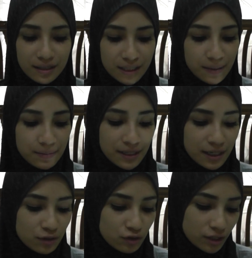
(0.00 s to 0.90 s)
tips
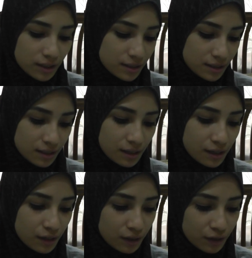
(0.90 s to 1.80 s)
and tricks
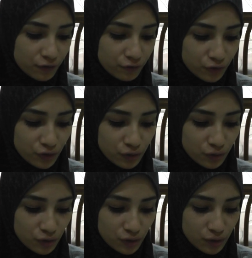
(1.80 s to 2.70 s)
uh, for you
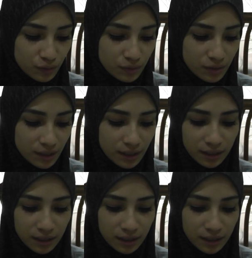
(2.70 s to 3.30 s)
to use.